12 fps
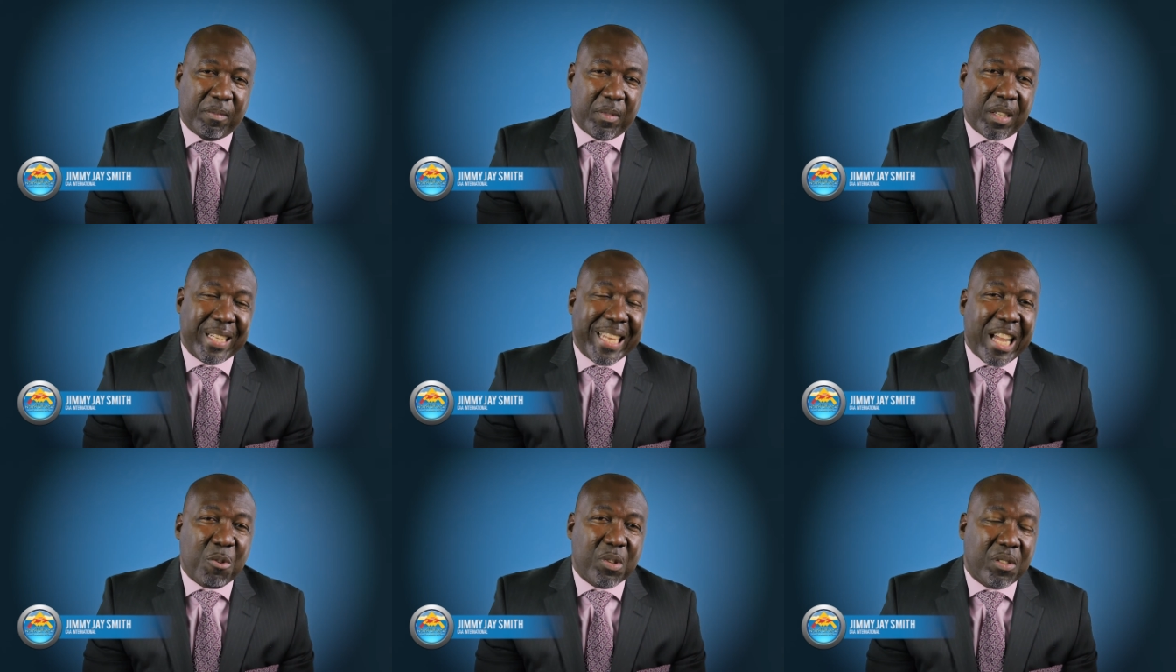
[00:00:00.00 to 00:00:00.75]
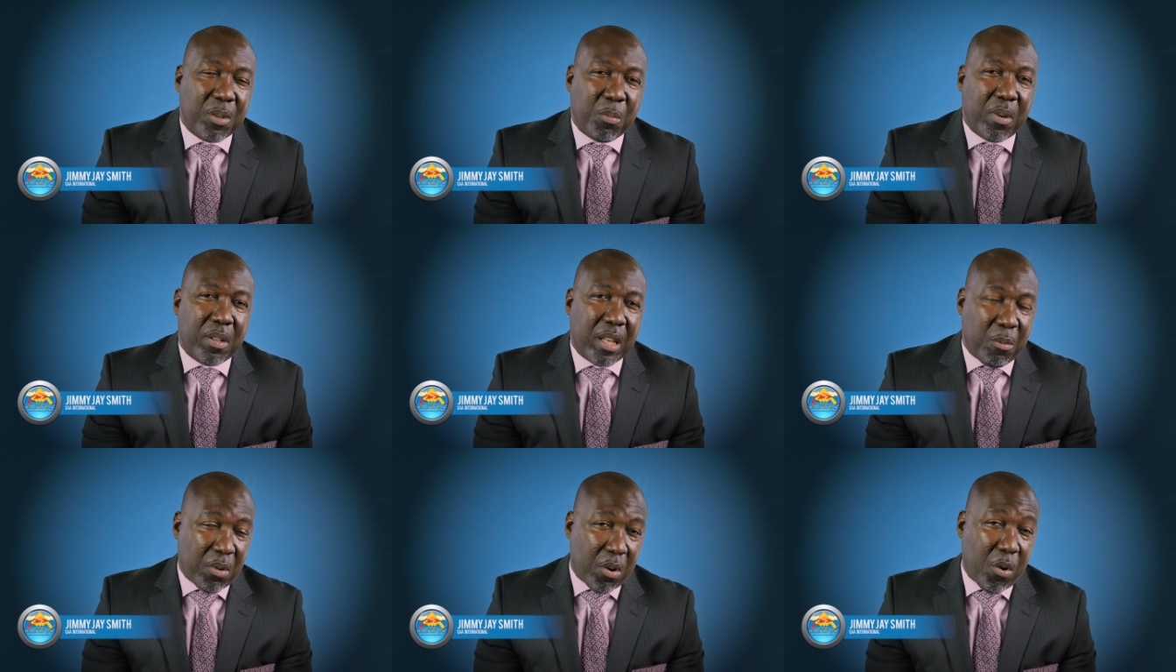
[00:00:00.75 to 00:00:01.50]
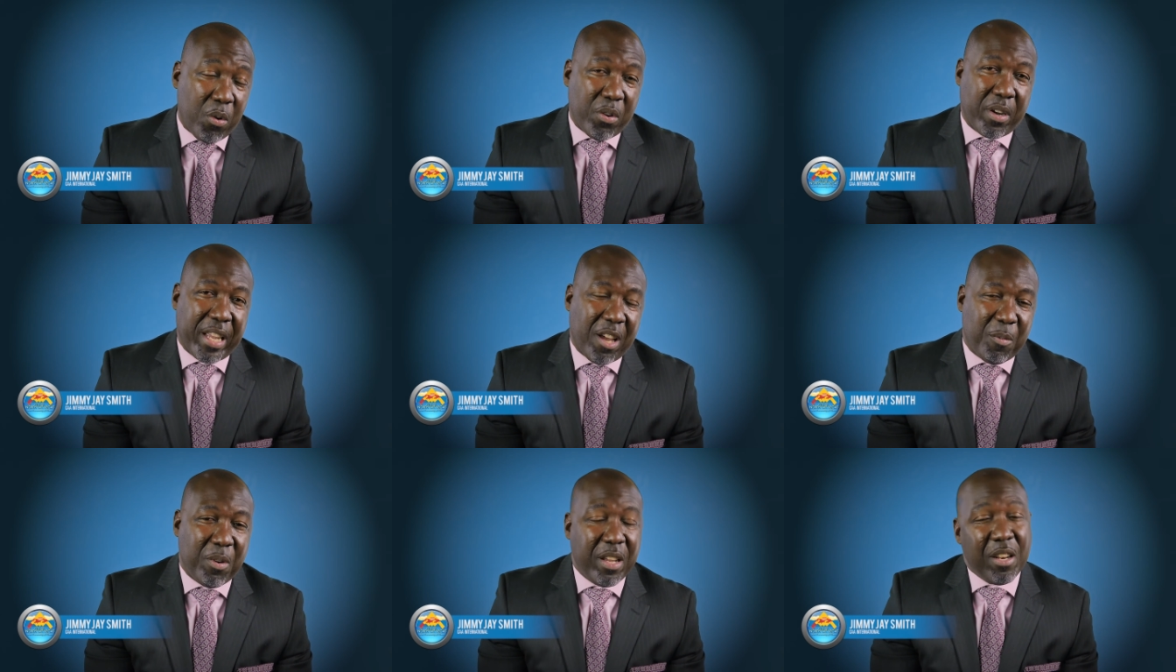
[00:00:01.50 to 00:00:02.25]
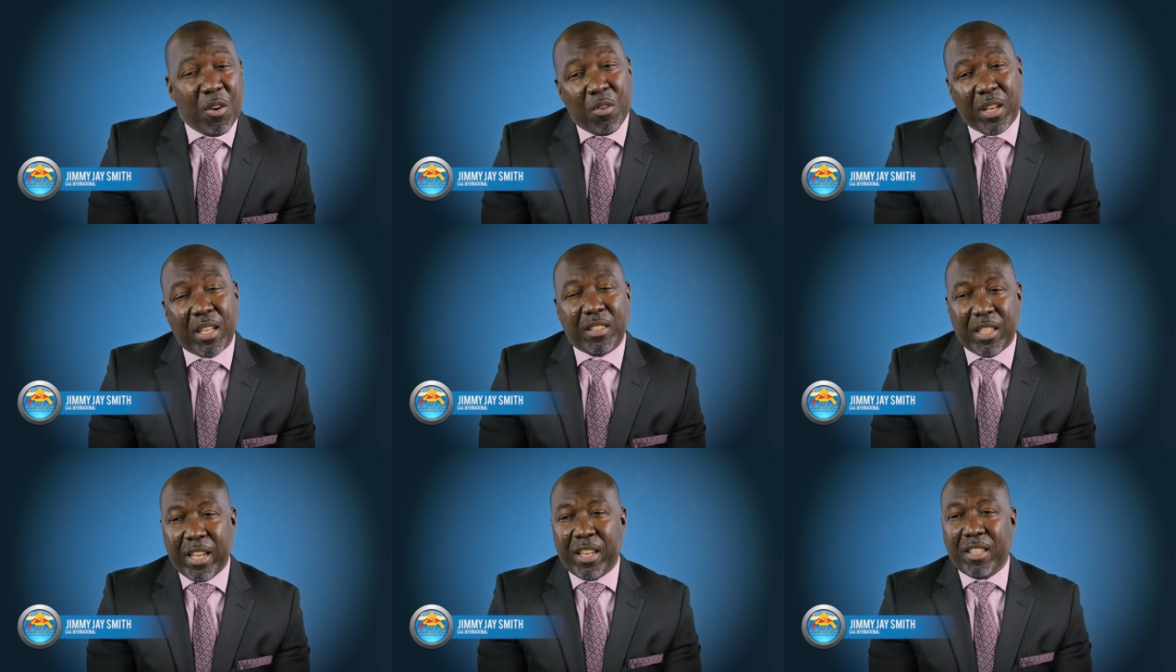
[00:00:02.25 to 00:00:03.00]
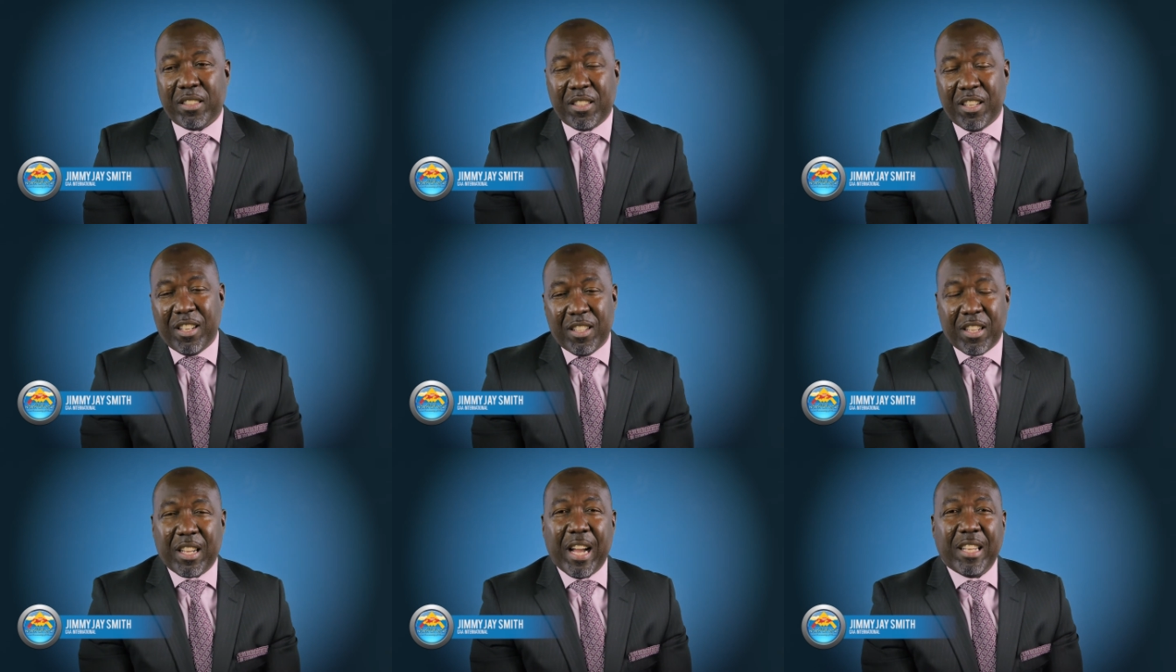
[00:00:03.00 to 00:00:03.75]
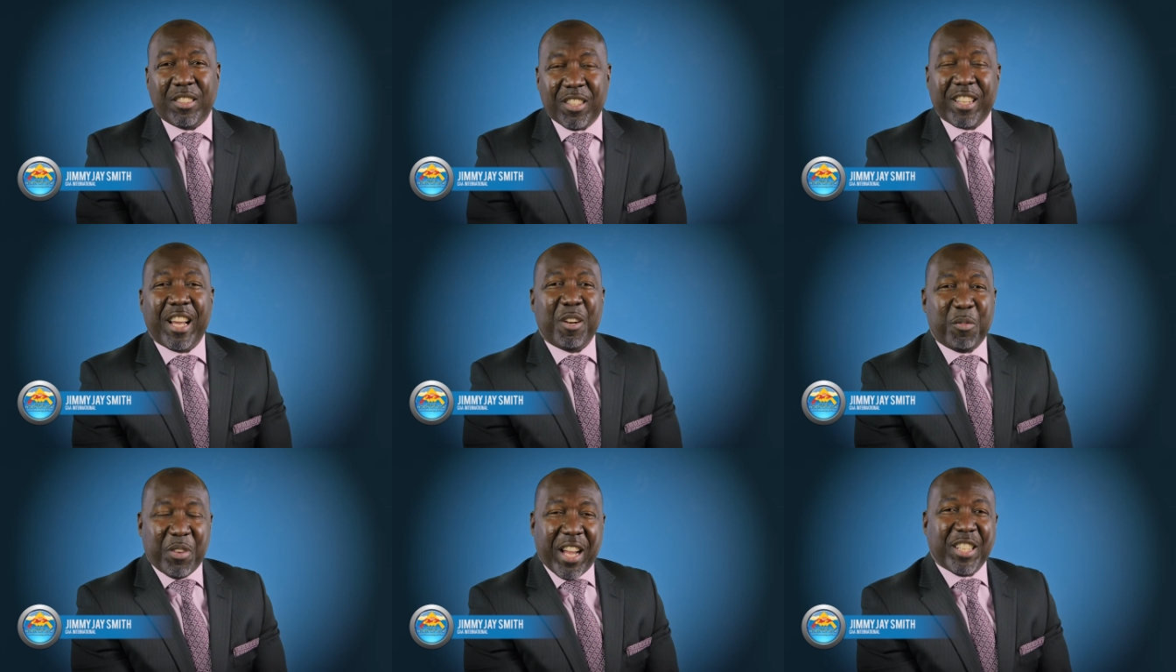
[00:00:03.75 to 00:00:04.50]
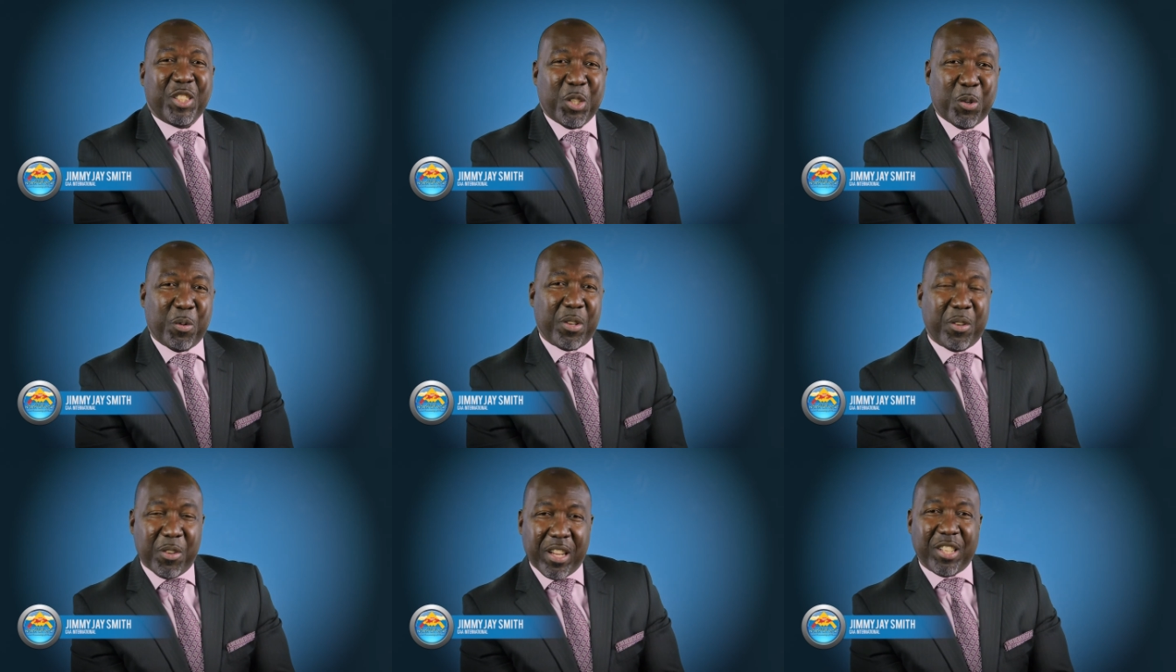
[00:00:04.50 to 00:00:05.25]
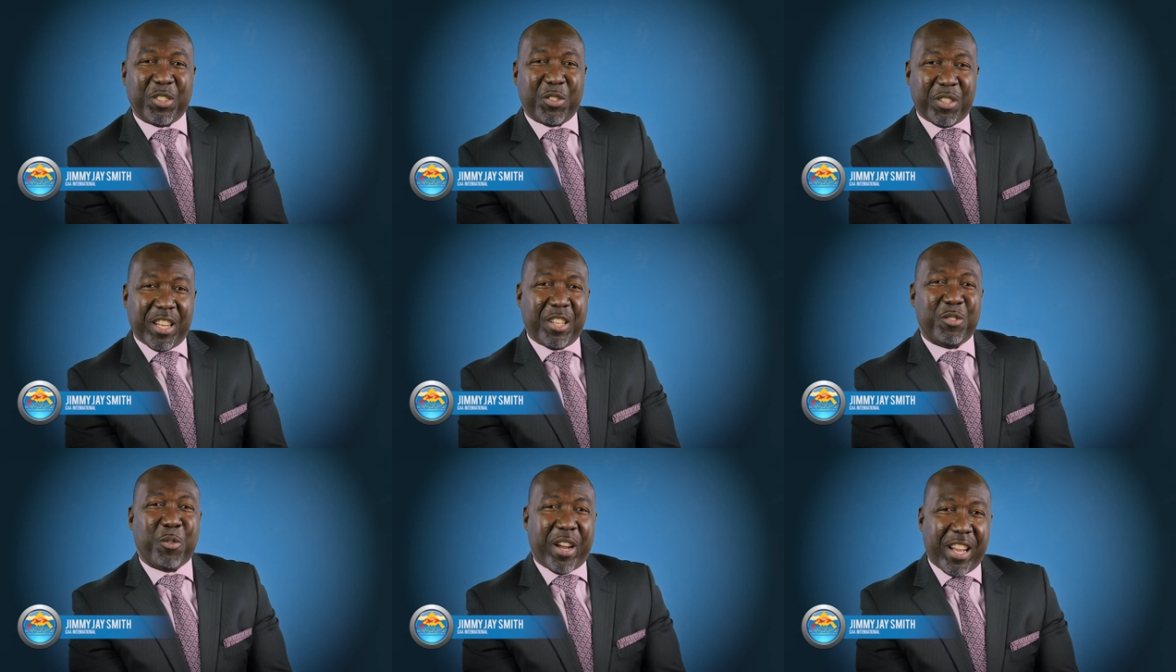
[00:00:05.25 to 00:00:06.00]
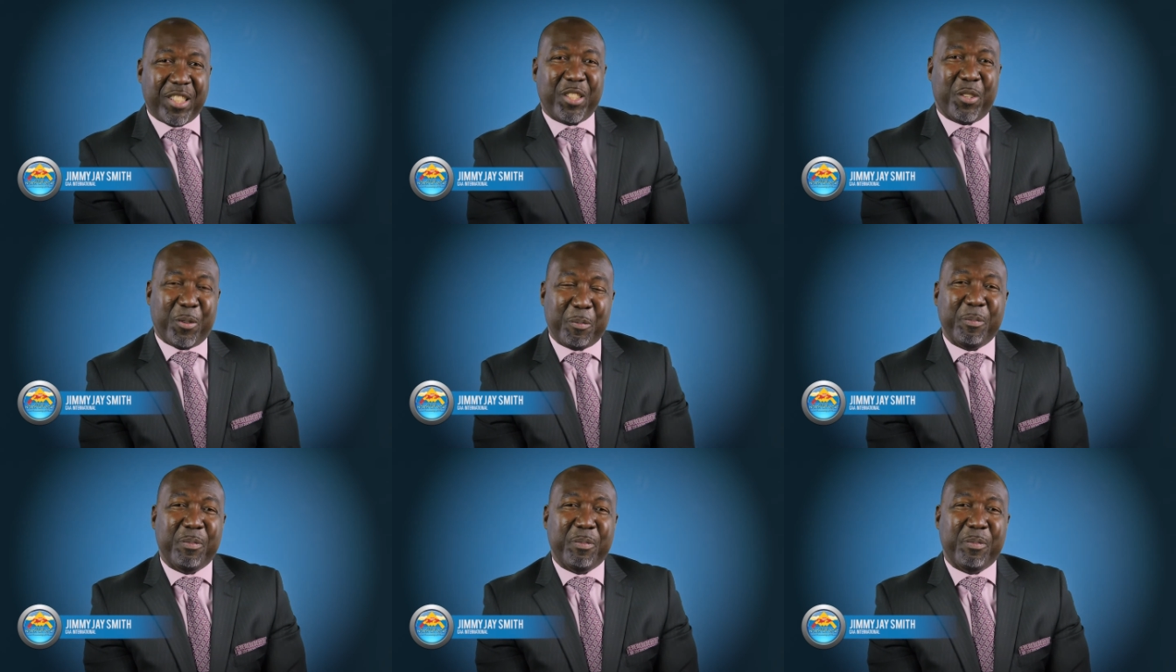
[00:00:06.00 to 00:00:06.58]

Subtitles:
Connect with someone that will hold you accountable. And oh, yes, ladies, the guys look kind of fly, too, when you got your nice ride, too.